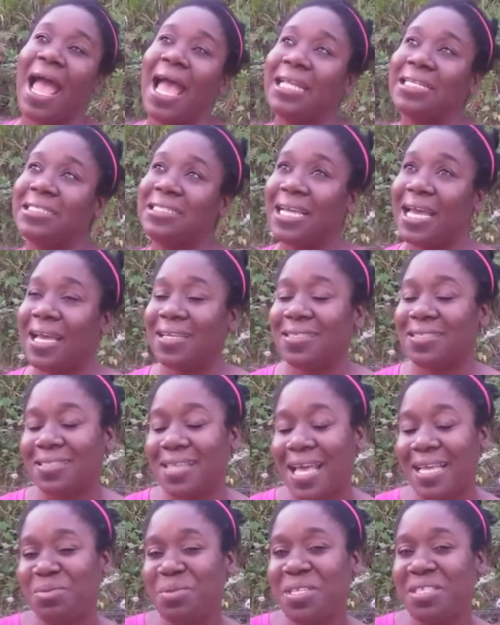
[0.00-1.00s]
And yes,
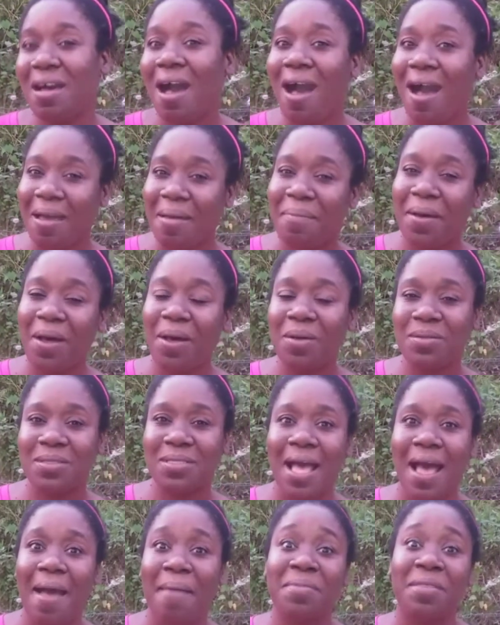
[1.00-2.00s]
as we talk about
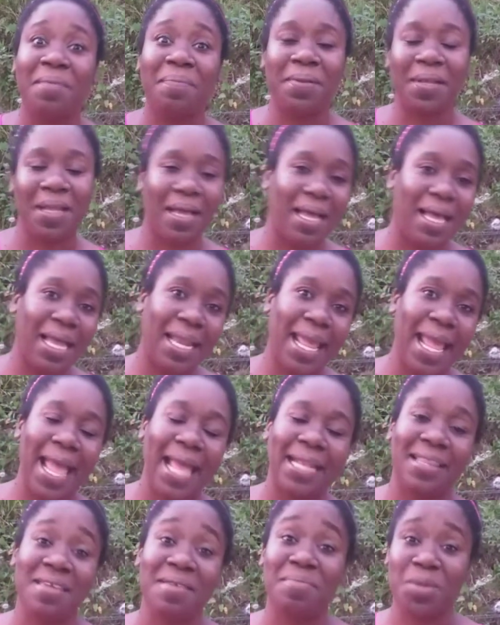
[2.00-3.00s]
the blood
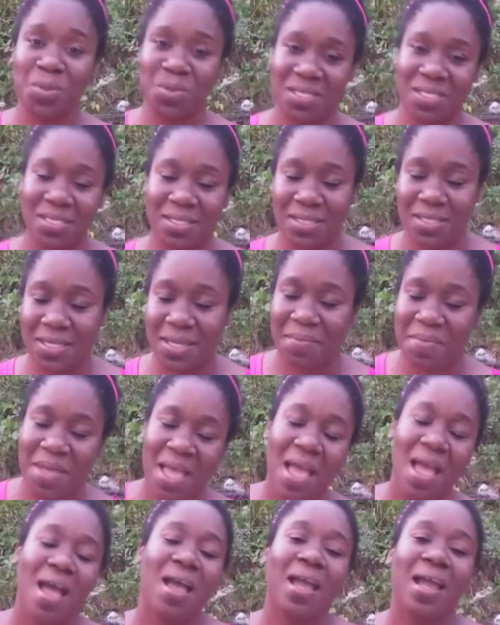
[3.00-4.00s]
and the immune system,
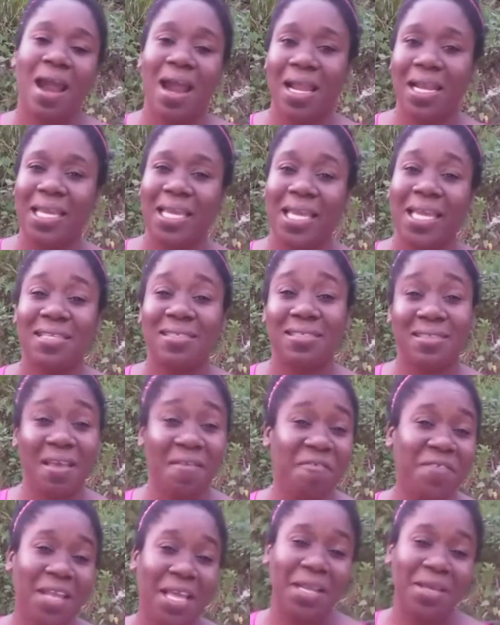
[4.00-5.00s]
garlic is
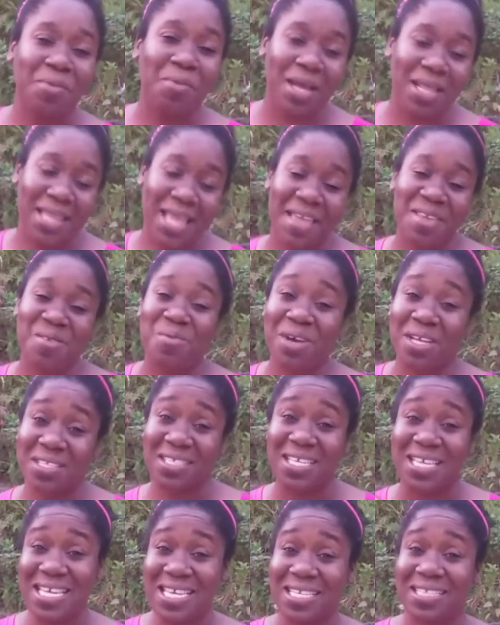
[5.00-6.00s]
definitely one that you want
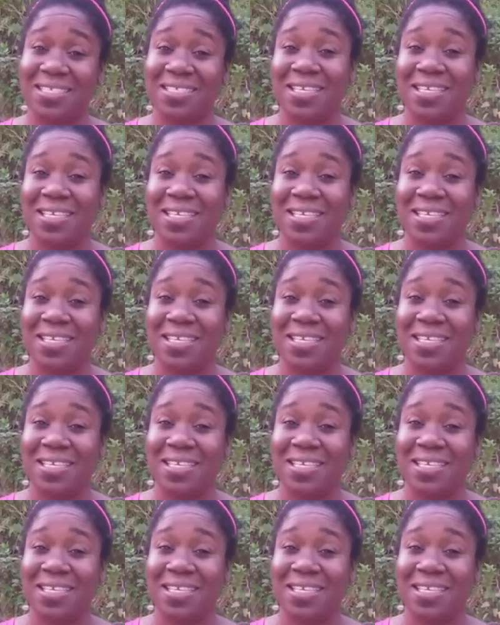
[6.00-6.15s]
to eat